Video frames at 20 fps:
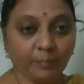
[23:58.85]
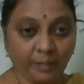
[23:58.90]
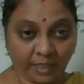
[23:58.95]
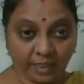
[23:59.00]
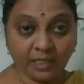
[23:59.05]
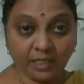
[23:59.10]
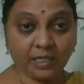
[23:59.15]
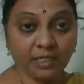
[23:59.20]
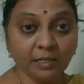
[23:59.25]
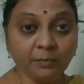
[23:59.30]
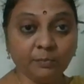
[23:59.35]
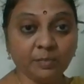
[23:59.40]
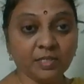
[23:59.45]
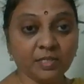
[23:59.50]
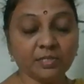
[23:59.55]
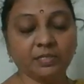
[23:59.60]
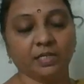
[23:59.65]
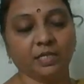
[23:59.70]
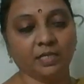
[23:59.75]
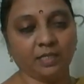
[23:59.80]
make any
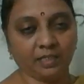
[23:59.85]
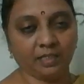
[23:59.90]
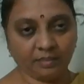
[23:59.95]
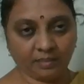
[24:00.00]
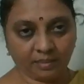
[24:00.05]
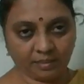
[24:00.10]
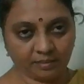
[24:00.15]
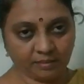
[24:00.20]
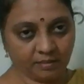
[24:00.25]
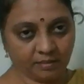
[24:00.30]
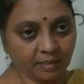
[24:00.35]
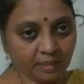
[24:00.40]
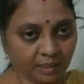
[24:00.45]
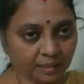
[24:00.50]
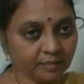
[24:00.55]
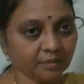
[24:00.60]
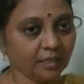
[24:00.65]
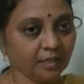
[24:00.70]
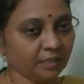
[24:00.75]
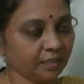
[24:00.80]
mistake in this.
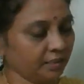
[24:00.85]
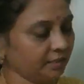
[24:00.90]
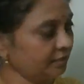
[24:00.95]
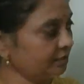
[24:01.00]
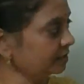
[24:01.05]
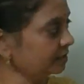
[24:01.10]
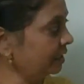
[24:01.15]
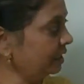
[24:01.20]
I think it's